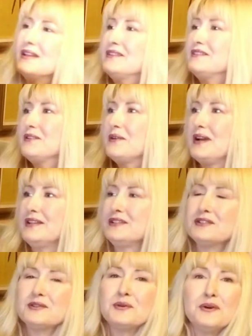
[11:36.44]
So I
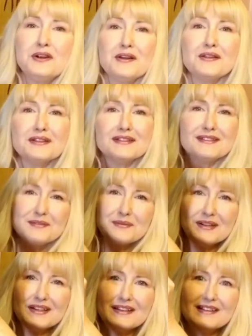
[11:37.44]
scored on this
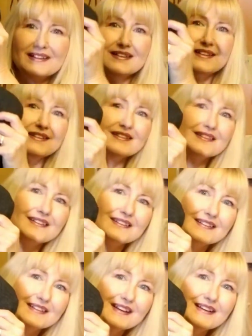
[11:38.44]
one.
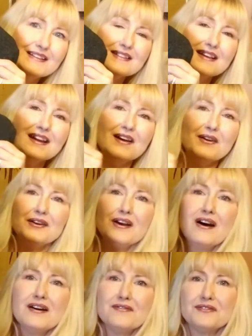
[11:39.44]
I sent out an
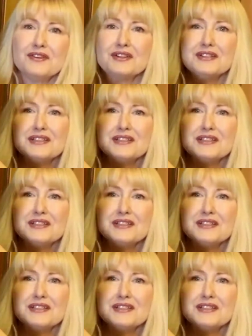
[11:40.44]
offer